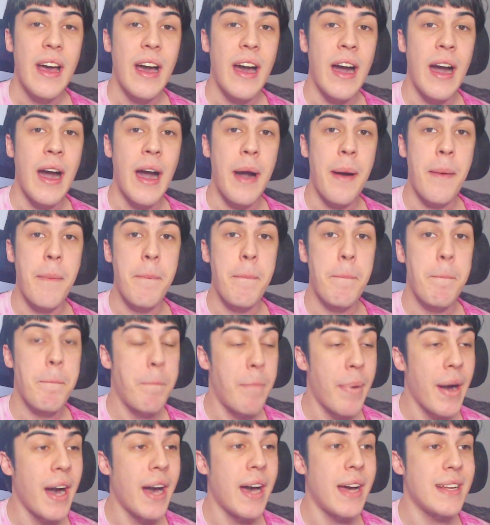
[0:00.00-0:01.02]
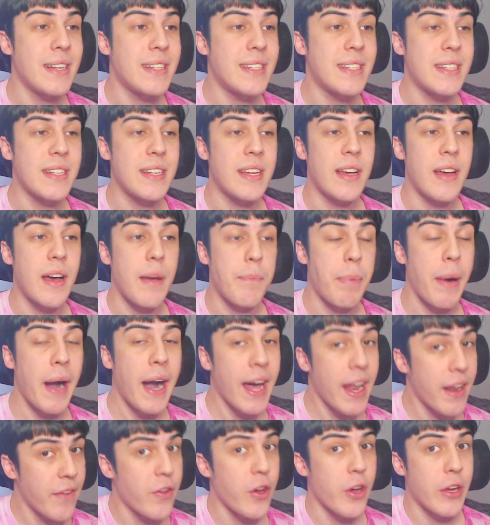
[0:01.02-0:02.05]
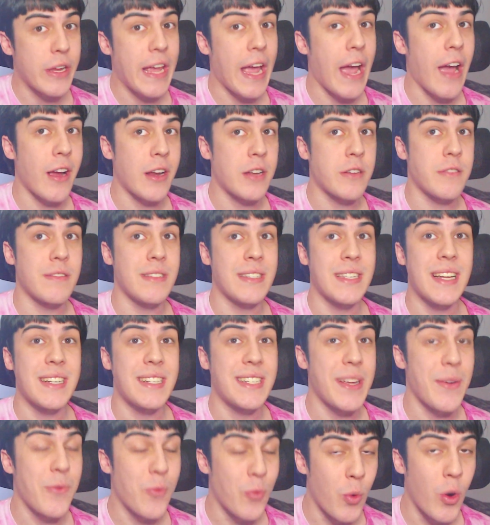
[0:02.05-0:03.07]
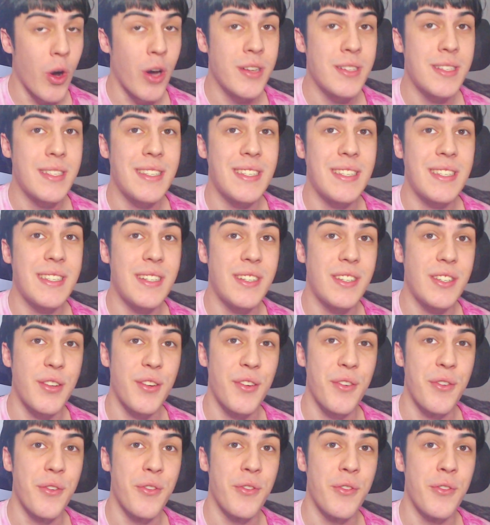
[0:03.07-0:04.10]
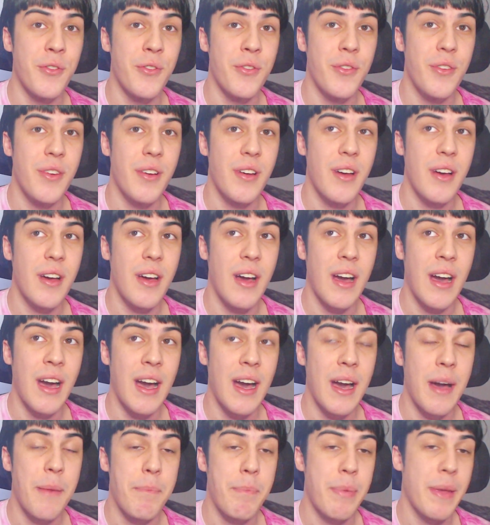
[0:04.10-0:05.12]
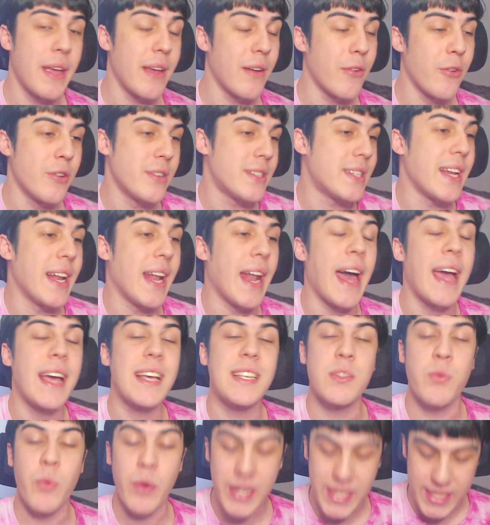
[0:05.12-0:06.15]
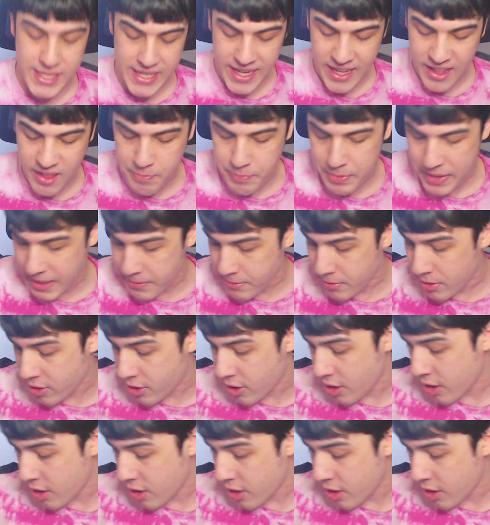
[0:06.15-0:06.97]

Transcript: um, but part of her character is that she wants to uh, be, or she likes when she is being more